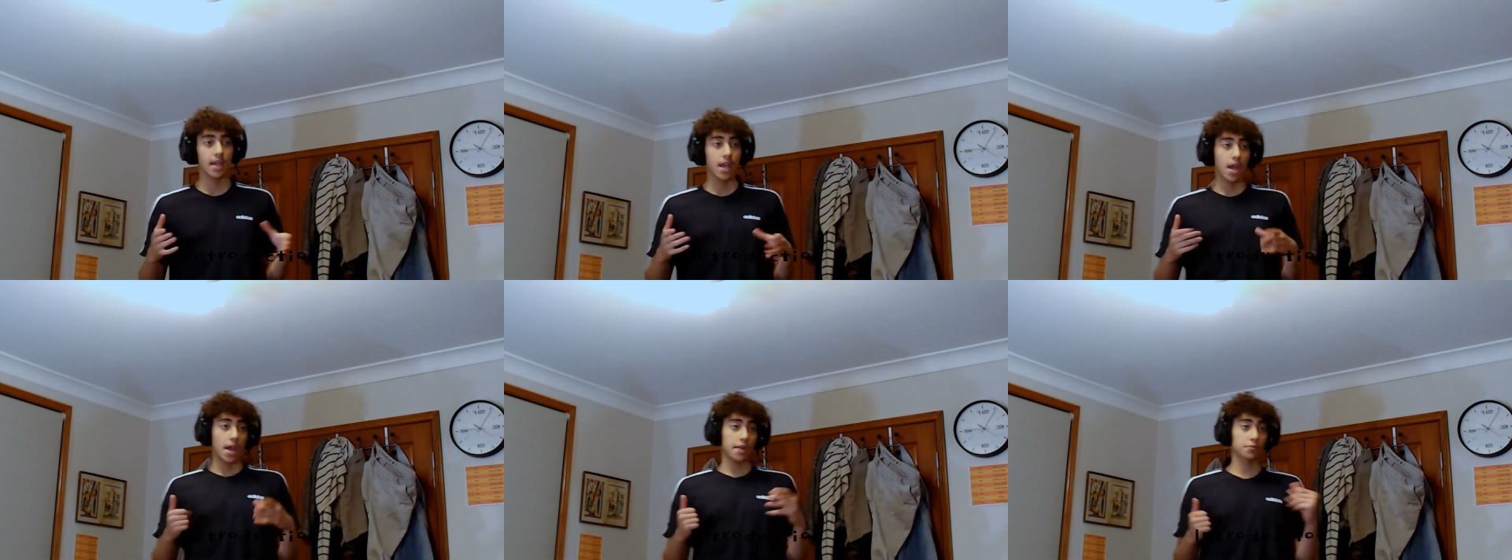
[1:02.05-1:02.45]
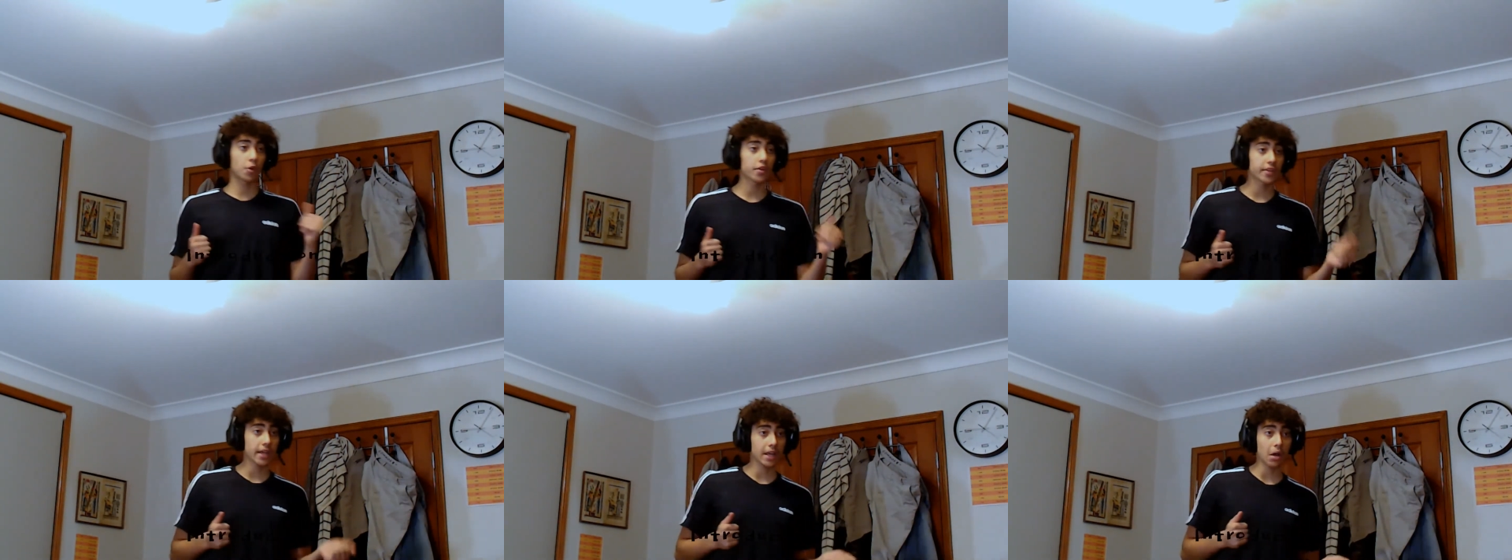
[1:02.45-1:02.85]
and what
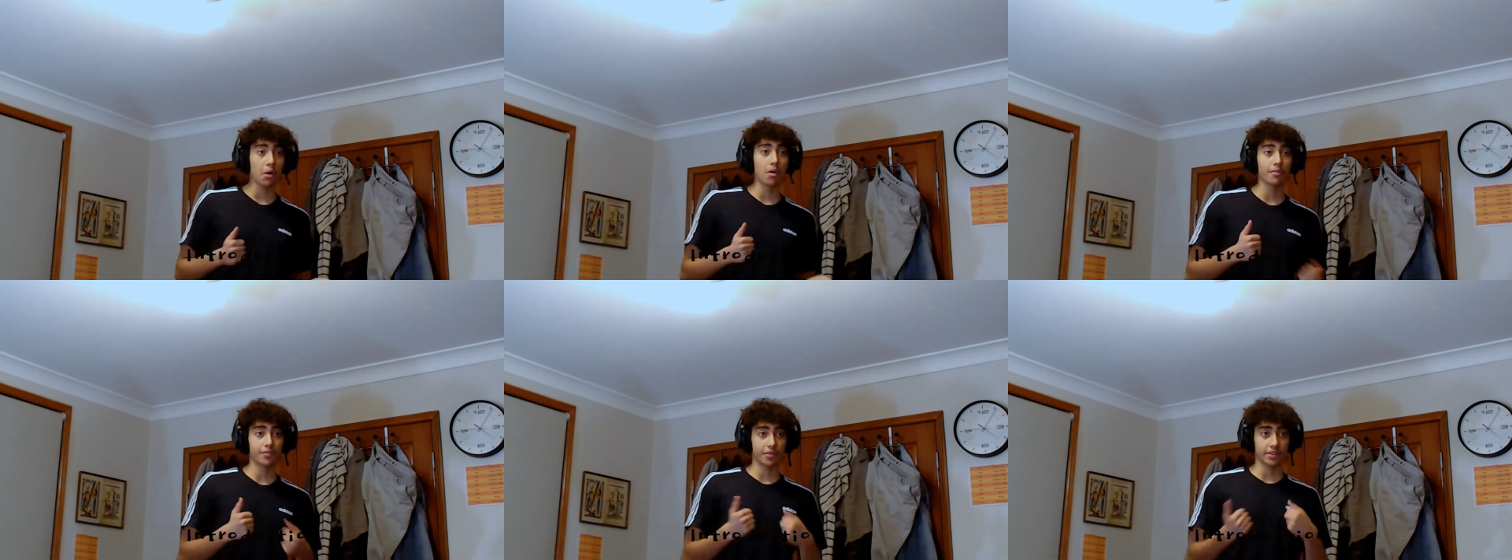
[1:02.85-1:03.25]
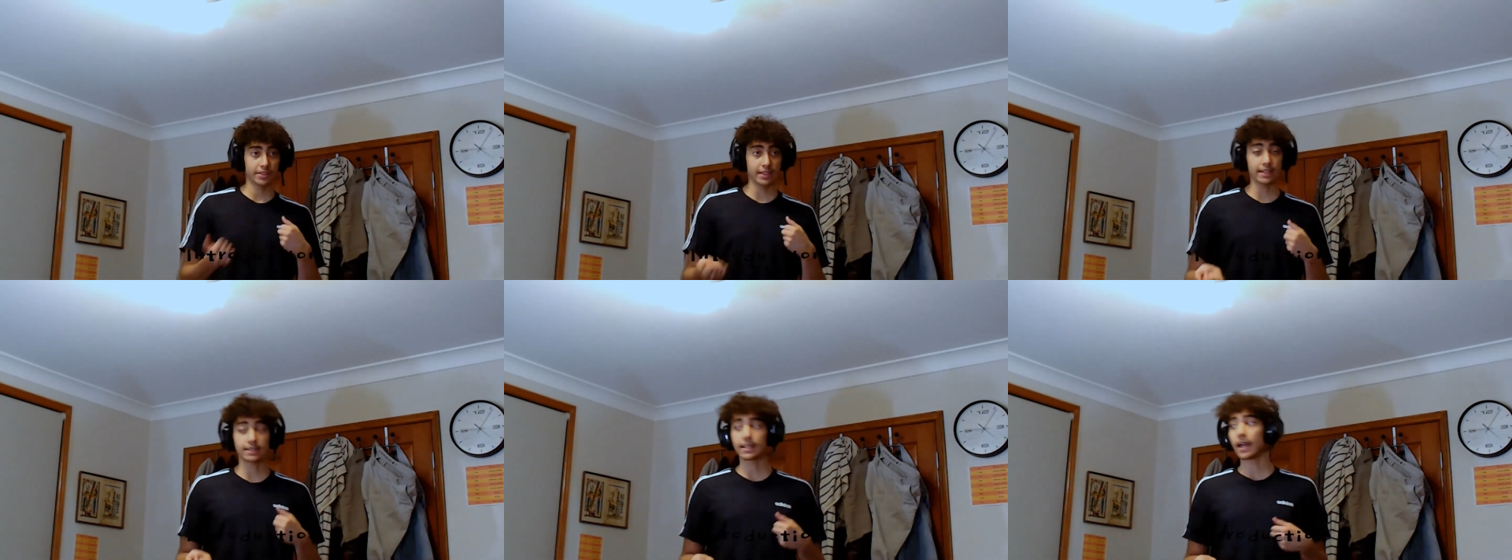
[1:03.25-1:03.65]
they go over in
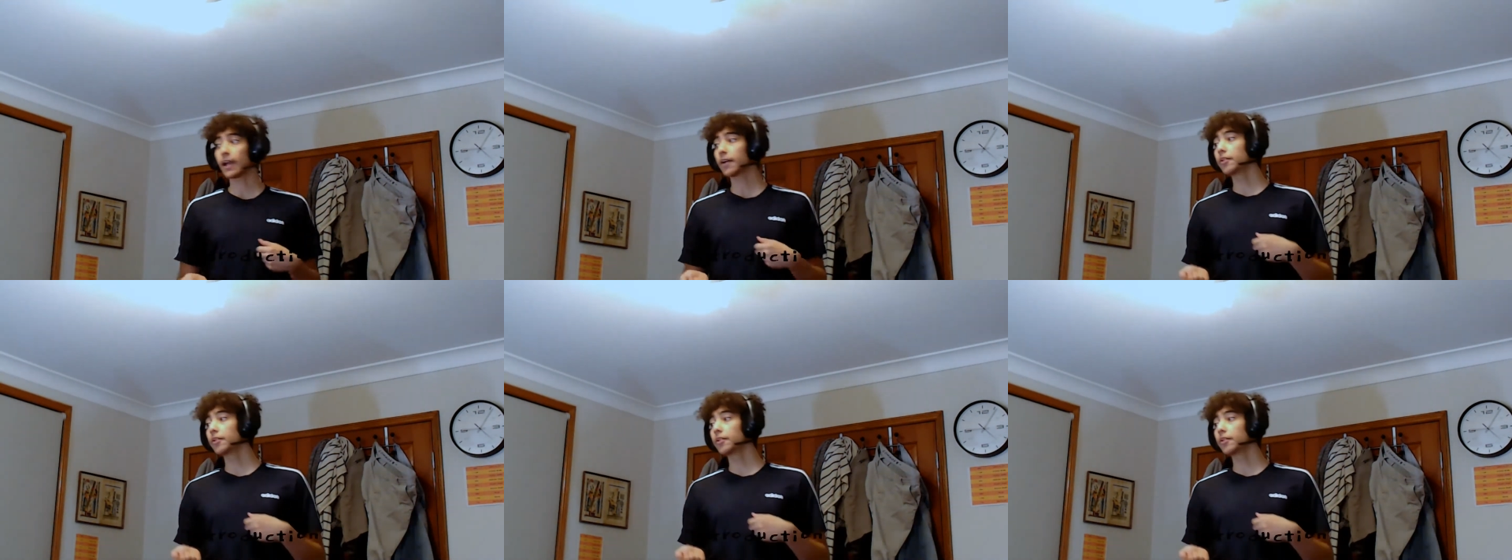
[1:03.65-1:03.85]
detail.